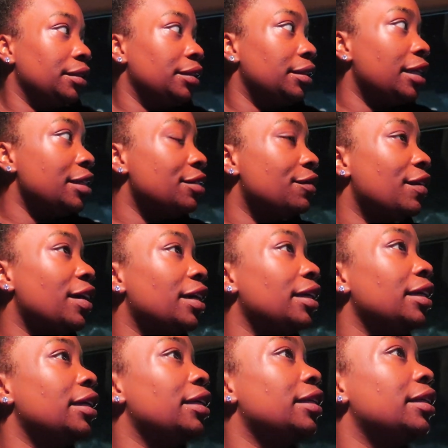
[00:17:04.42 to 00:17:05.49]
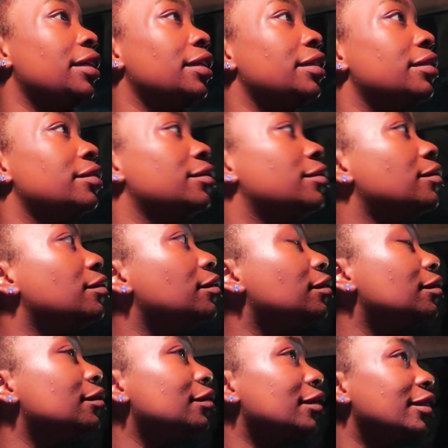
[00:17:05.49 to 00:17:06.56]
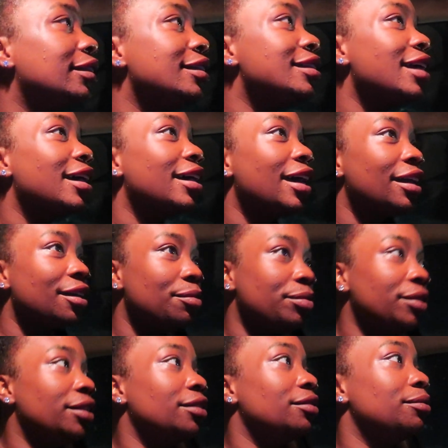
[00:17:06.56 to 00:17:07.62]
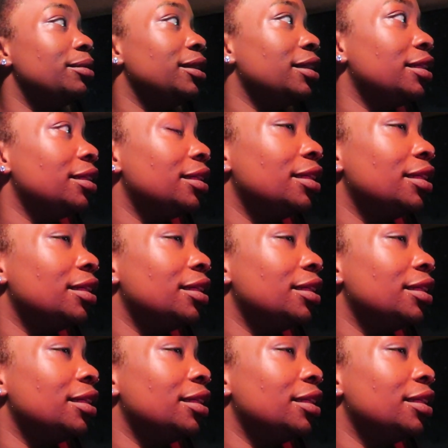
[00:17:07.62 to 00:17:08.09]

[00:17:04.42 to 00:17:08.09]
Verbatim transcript: that's fine. At least I got up a little bit.